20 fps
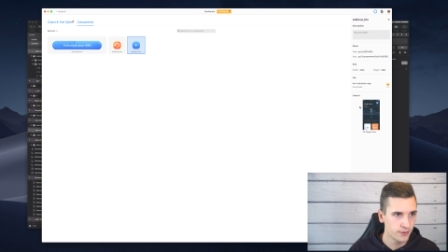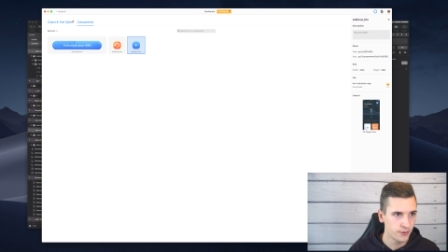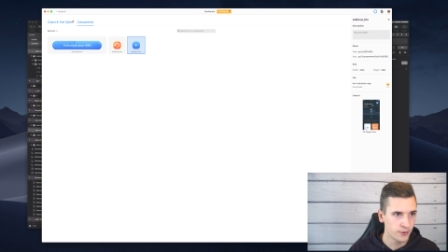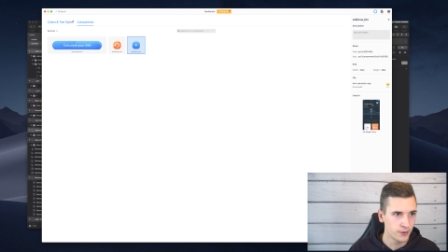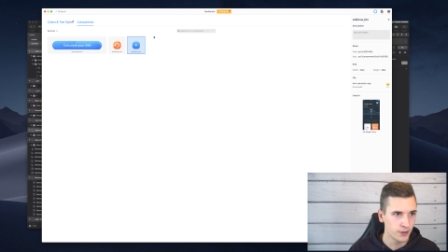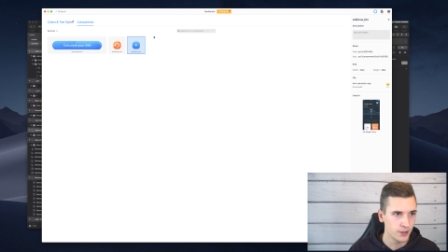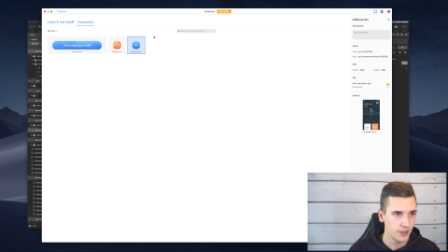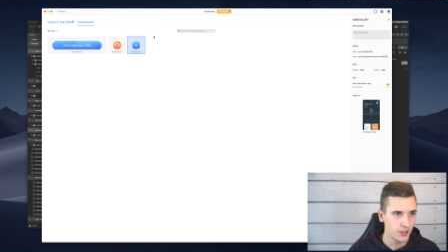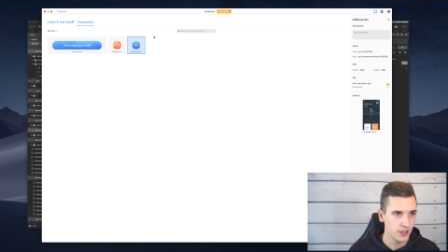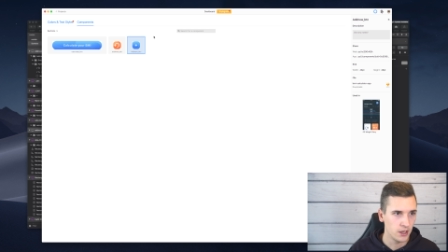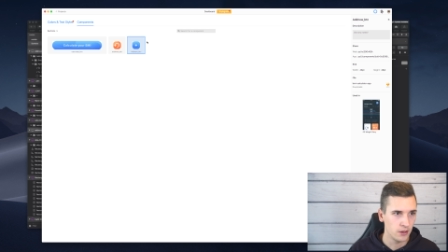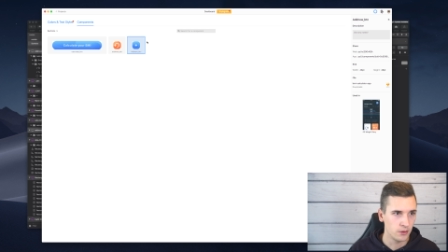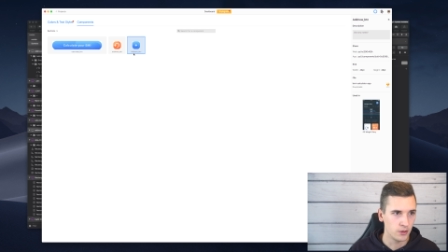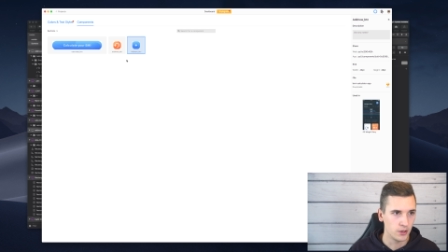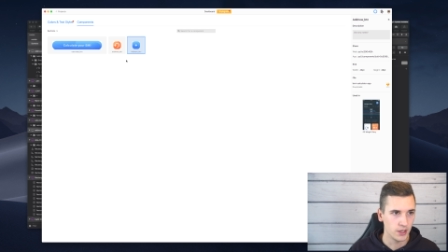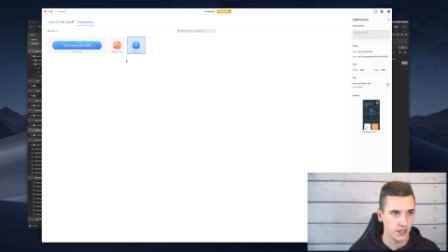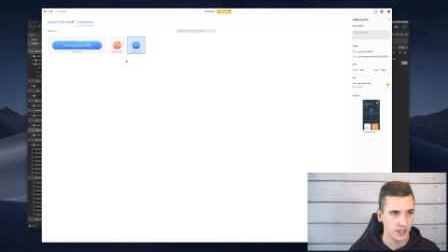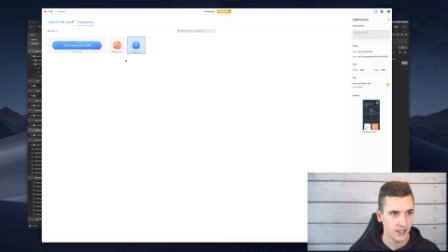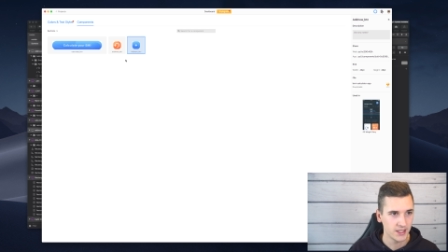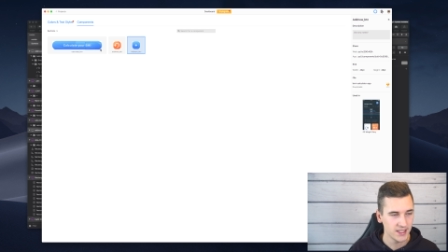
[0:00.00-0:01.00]
for
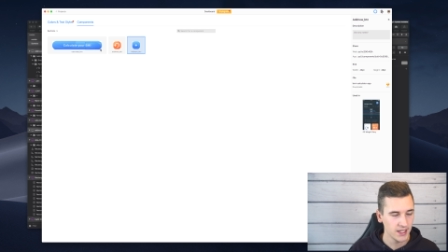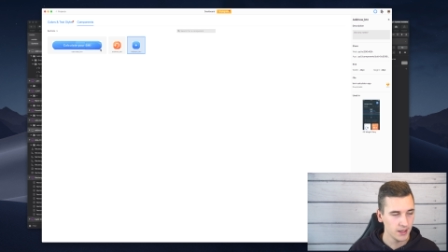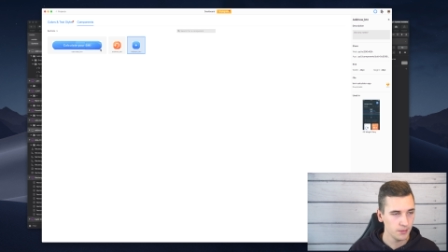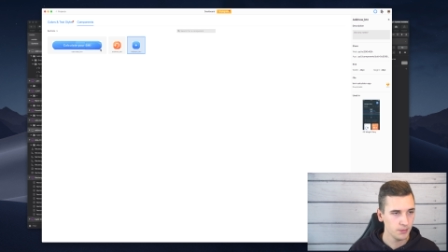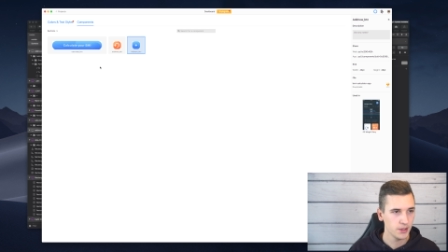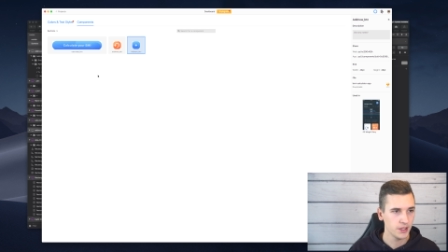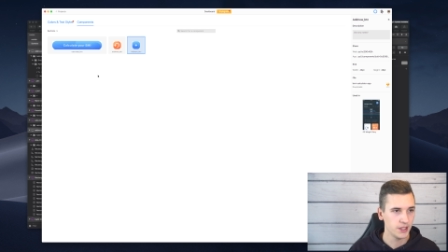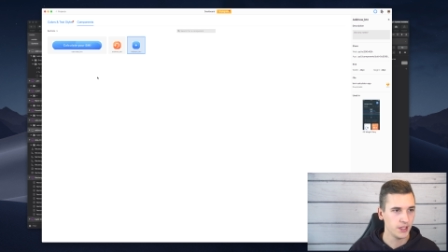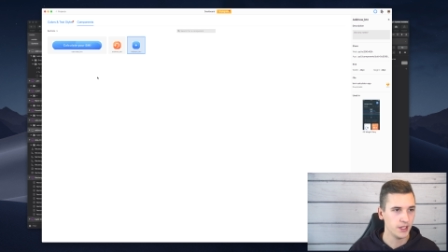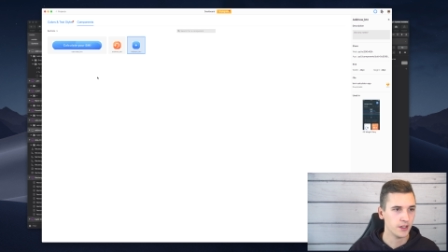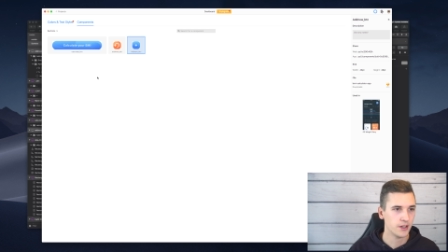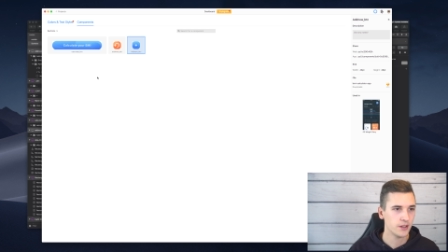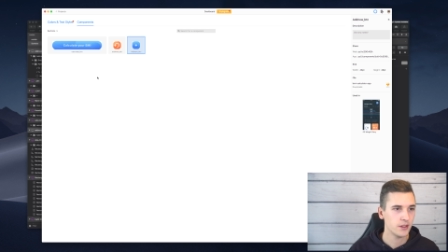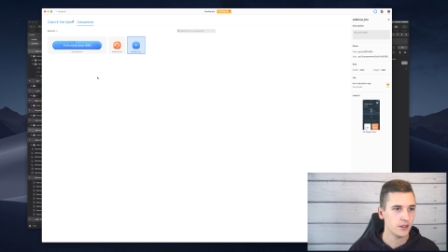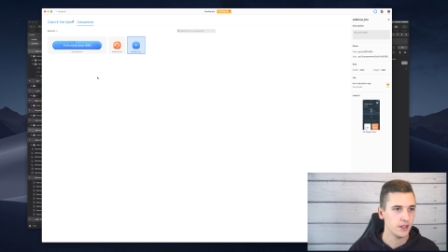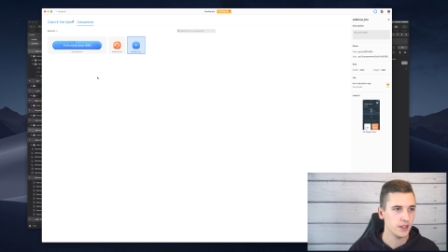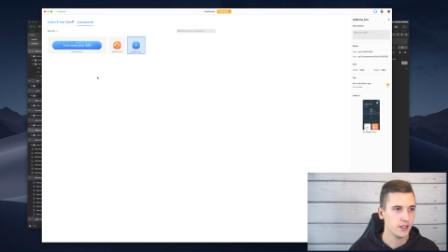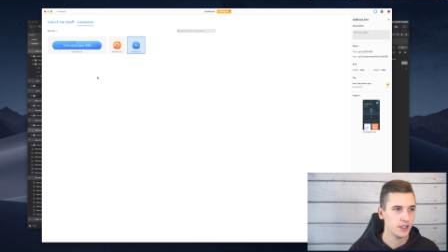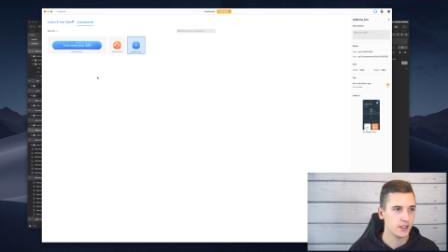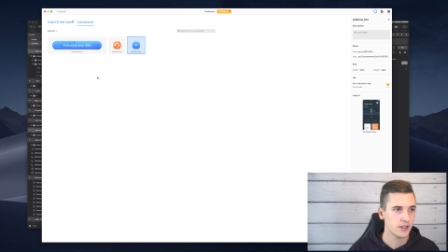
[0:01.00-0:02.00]
our example here,
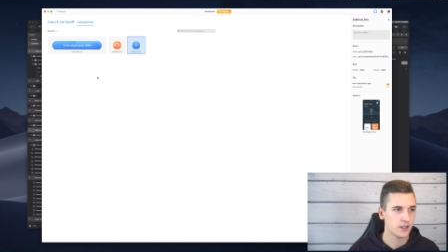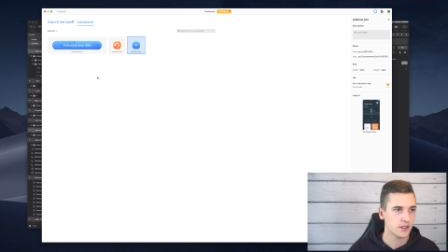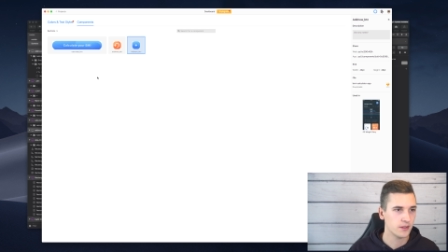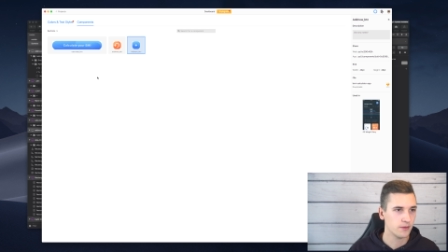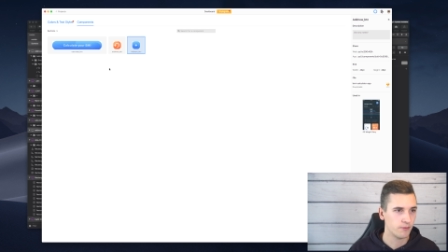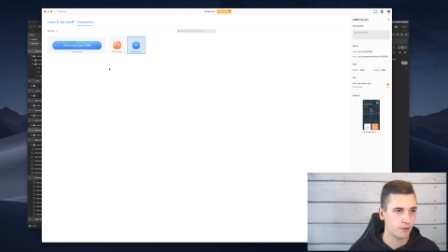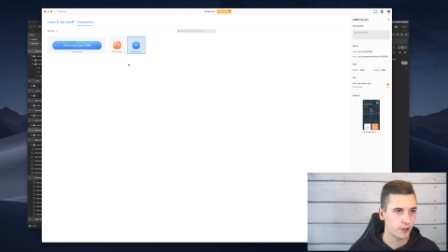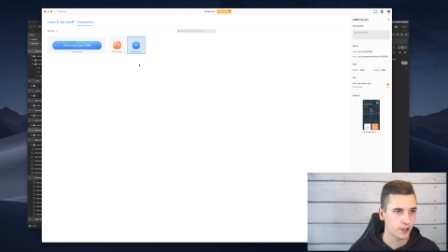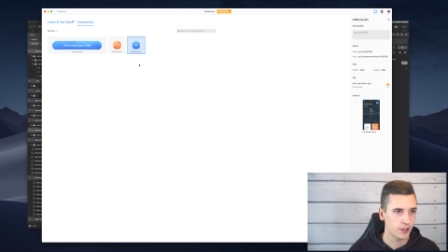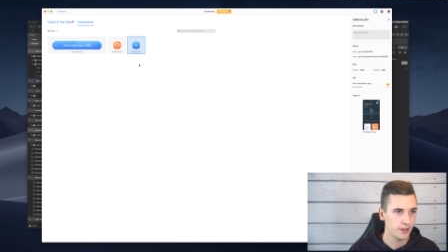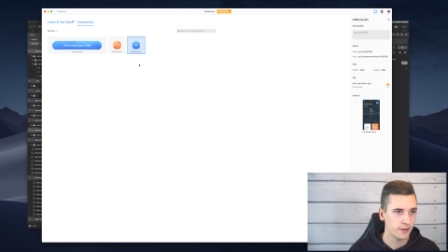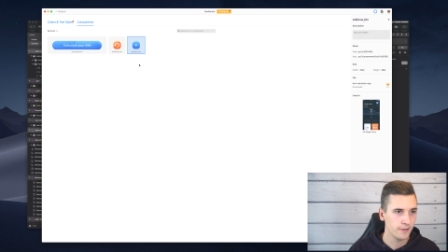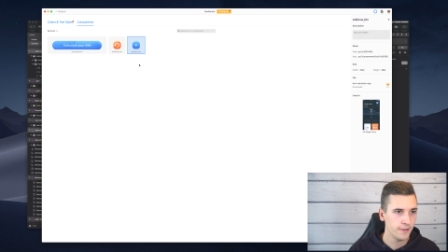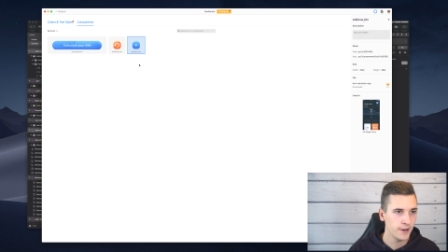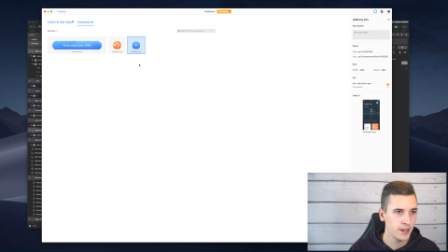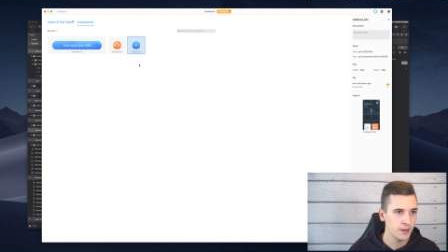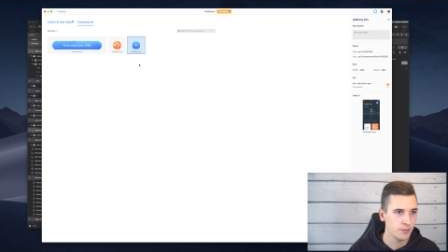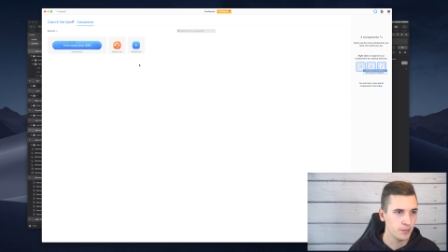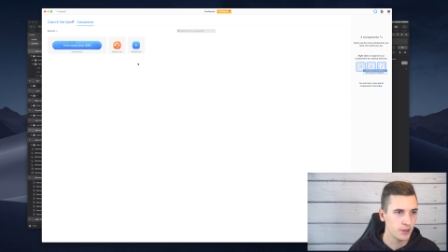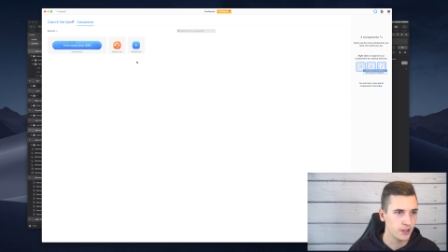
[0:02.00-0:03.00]
it's working
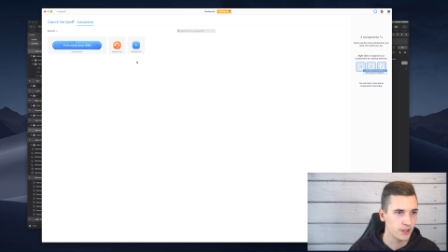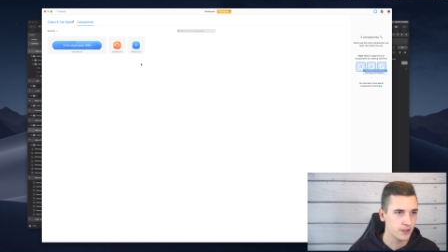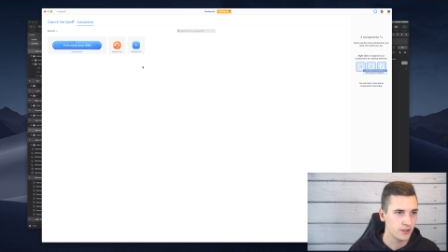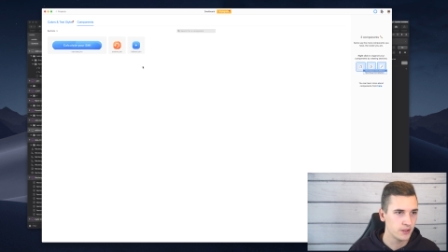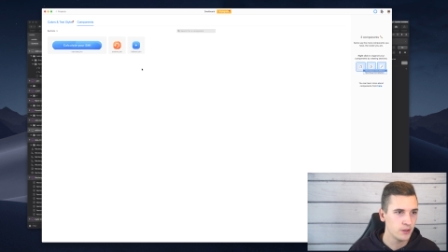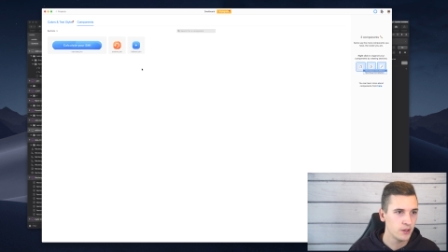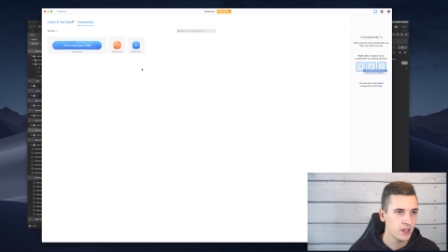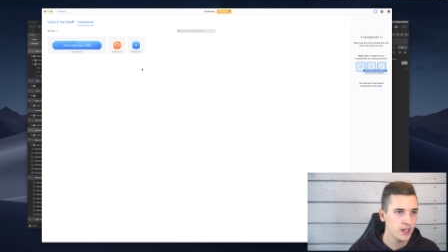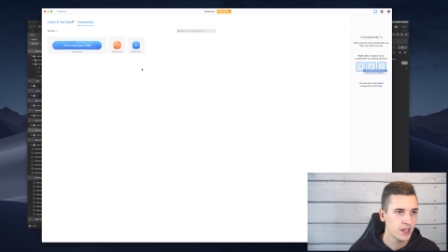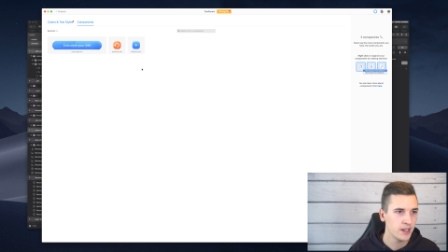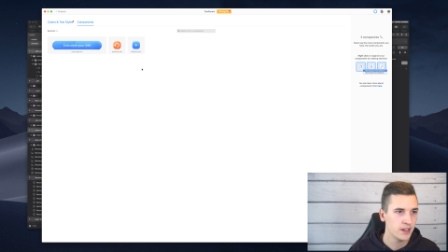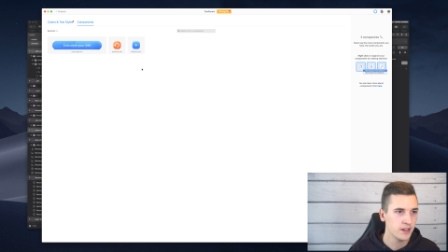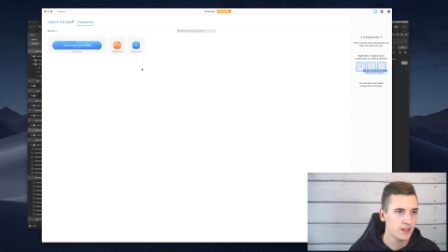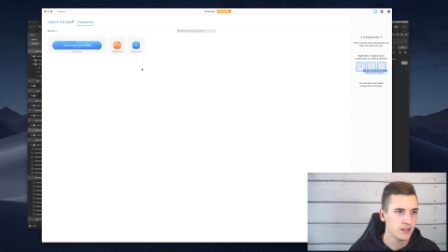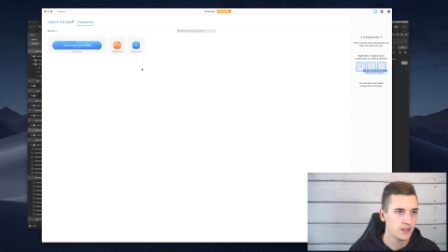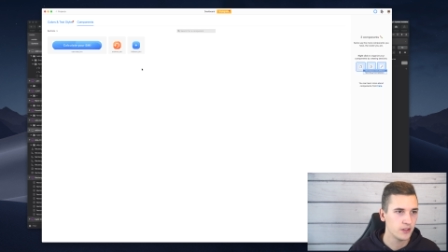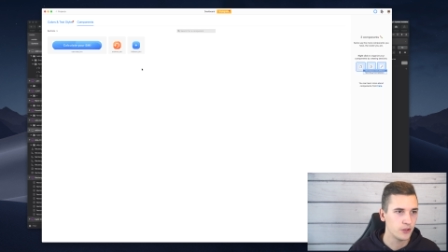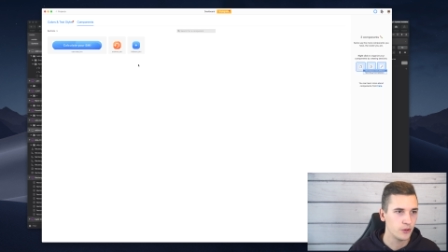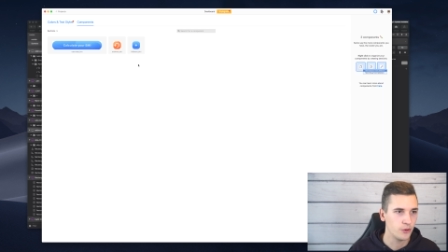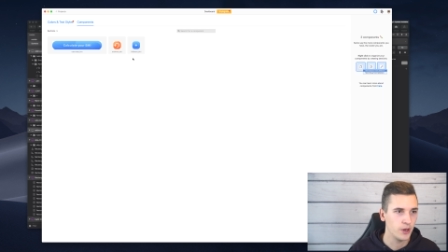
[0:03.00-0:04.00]
fine because you can
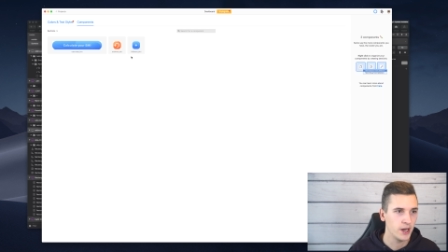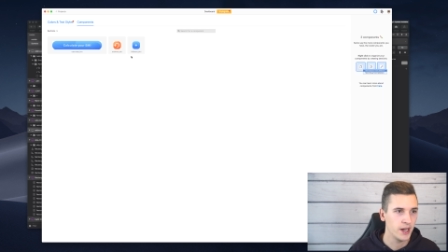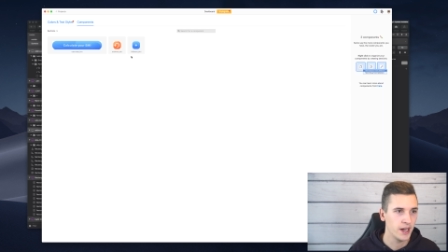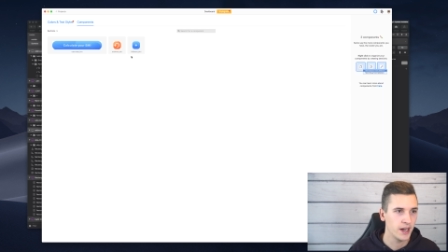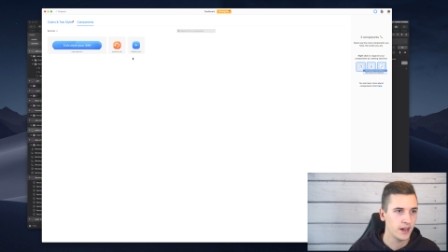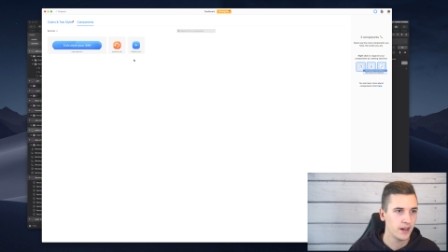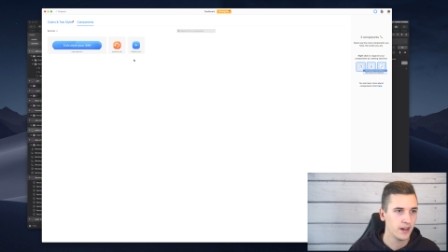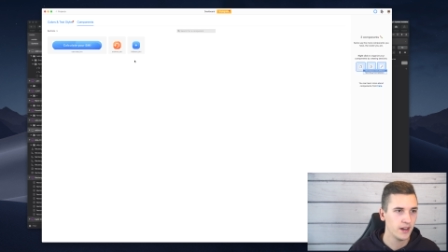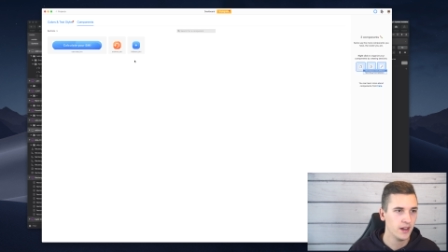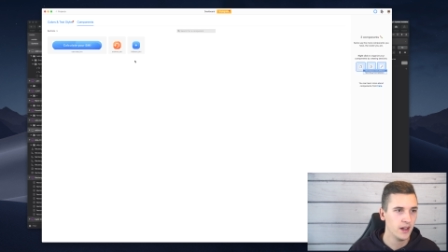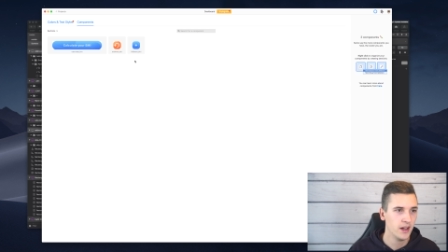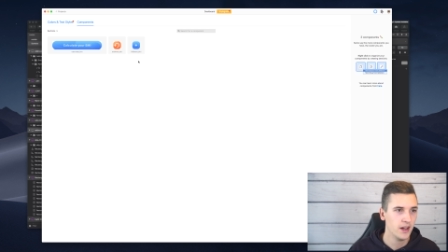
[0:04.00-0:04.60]
drag